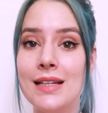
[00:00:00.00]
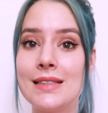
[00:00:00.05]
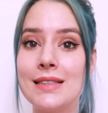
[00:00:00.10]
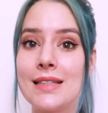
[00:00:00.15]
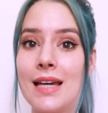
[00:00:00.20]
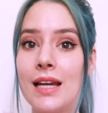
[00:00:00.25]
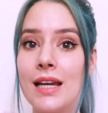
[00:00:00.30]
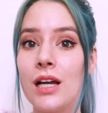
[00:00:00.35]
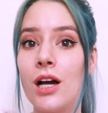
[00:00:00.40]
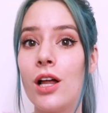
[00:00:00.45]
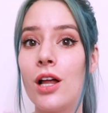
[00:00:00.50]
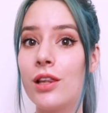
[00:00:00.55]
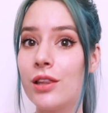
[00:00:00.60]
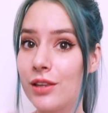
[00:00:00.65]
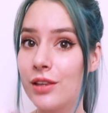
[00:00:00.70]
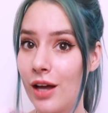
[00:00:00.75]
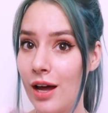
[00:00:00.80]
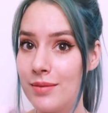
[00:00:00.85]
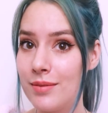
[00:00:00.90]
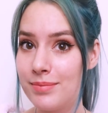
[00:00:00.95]
It's getting a
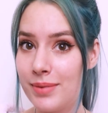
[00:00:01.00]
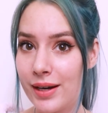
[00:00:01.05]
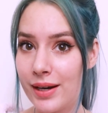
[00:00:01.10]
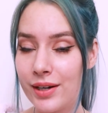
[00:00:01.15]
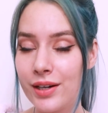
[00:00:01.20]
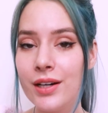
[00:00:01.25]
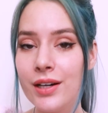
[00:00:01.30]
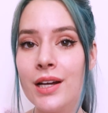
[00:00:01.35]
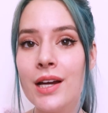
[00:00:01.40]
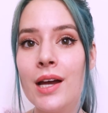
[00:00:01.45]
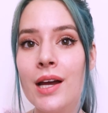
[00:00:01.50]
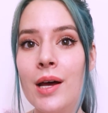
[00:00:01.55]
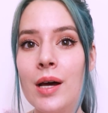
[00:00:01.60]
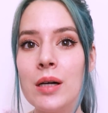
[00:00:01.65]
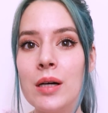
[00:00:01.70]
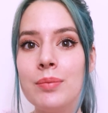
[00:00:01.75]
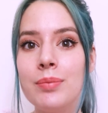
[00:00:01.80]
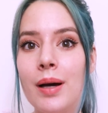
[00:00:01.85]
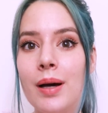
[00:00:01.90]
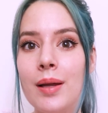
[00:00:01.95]
lot better,
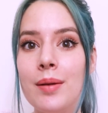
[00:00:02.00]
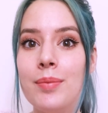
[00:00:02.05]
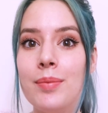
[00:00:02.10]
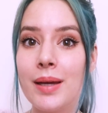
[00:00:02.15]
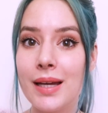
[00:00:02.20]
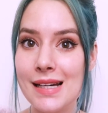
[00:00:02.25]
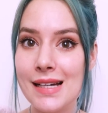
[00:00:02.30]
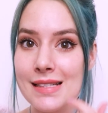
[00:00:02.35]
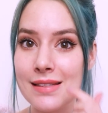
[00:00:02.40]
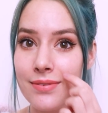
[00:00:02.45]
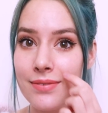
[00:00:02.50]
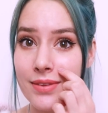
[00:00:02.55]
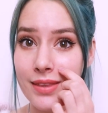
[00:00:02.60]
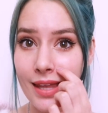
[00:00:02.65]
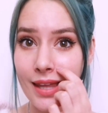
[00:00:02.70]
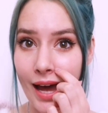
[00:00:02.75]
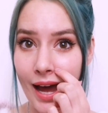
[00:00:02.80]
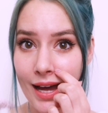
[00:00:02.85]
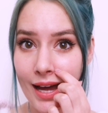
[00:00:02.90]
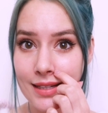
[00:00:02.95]
but because of
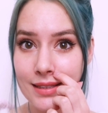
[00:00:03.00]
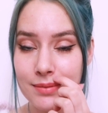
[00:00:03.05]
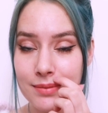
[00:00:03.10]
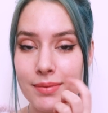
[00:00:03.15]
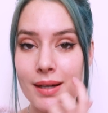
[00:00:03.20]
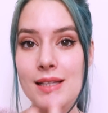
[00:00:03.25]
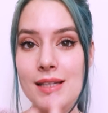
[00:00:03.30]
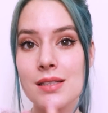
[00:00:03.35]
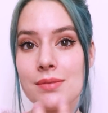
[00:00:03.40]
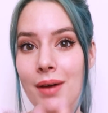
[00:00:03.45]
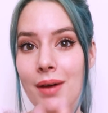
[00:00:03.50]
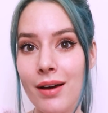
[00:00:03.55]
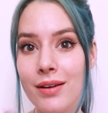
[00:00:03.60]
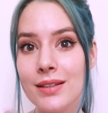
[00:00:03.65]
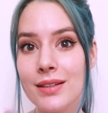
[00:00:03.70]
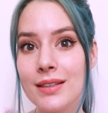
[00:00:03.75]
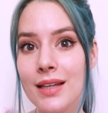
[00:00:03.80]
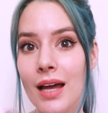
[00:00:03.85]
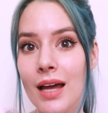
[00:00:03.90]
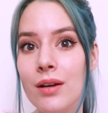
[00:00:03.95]
that, my
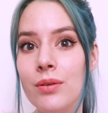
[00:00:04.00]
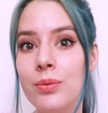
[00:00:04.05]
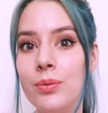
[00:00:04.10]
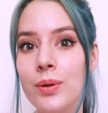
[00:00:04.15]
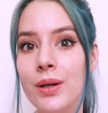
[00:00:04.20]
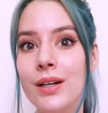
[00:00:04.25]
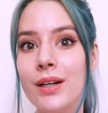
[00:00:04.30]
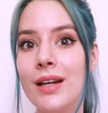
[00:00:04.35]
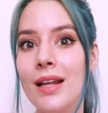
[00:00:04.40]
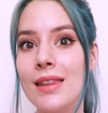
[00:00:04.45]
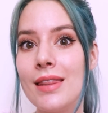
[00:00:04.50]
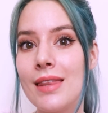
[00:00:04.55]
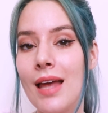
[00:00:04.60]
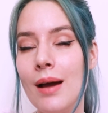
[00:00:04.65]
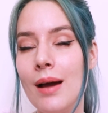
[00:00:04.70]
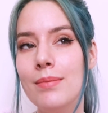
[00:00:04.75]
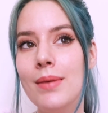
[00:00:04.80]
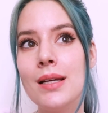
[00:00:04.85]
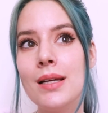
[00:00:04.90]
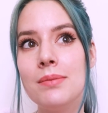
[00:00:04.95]
smile is kind of weird and
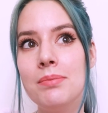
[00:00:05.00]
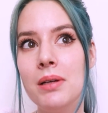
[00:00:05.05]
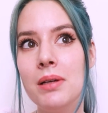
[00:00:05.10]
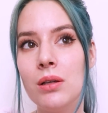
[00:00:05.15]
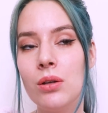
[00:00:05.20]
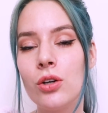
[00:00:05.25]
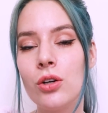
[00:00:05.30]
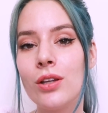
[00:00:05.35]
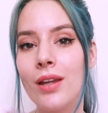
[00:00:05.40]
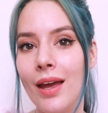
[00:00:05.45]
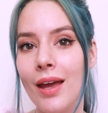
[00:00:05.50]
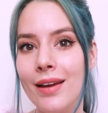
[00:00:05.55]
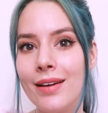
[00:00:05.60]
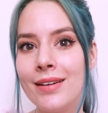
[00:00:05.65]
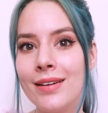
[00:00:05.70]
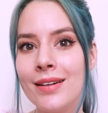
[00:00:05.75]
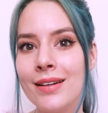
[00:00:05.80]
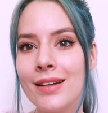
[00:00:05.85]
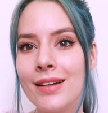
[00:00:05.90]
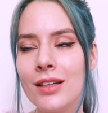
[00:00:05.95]
that makes me look
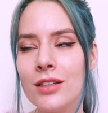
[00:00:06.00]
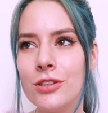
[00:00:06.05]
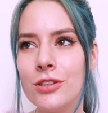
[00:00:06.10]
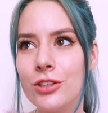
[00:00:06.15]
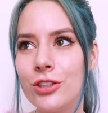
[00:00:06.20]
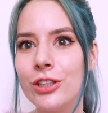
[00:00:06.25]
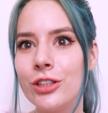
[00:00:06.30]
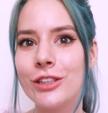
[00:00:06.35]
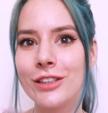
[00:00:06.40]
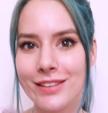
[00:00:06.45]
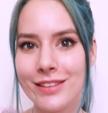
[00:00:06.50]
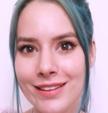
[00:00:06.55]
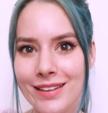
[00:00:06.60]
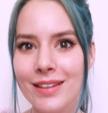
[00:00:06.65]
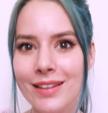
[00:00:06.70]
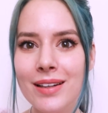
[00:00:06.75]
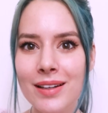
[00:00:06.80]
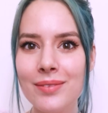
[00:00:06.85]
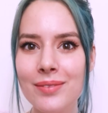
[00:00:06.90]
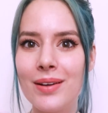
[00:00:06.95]
like surgically.